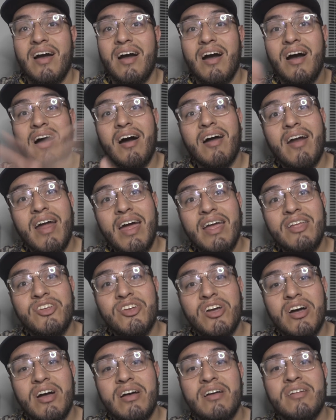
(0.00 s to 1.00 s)
All right,
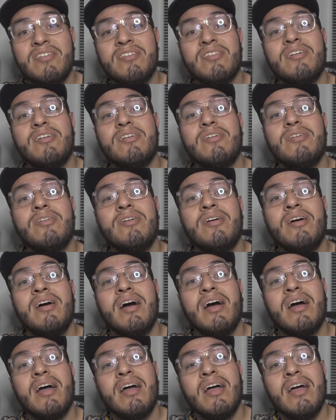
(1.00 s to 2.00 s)
y'all, so
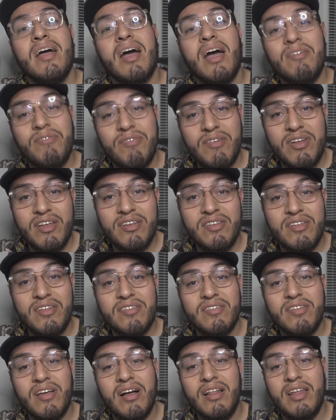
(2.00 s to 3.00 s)
I finished
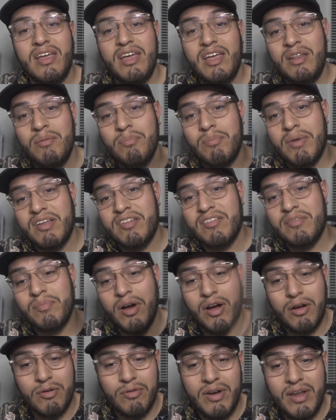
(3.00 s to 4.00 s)
installing my
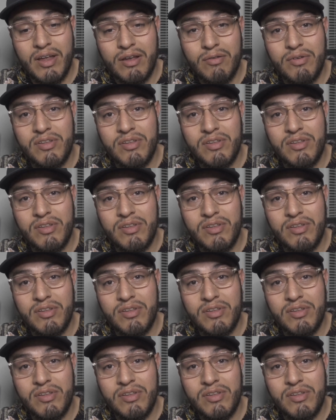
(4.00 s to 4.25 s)
small rig,